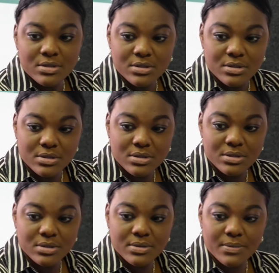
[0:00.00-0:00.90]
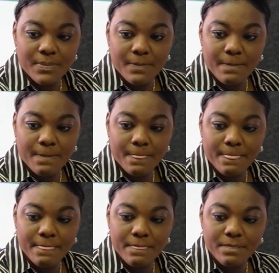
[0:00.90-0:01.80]

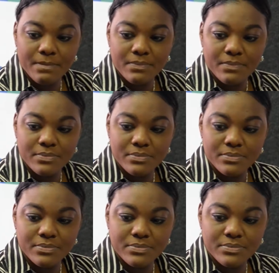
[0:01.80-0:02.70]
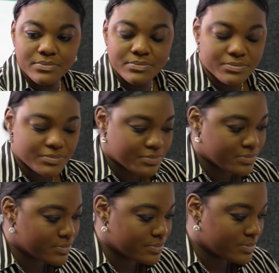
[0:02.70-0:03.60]

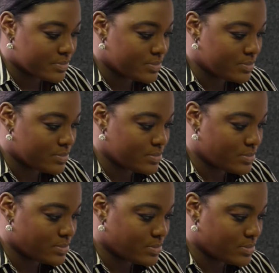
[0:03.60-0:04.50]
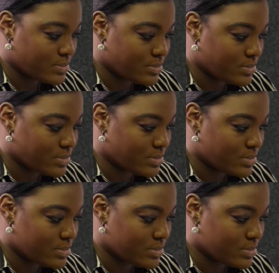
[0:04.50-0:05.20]
(not speaking)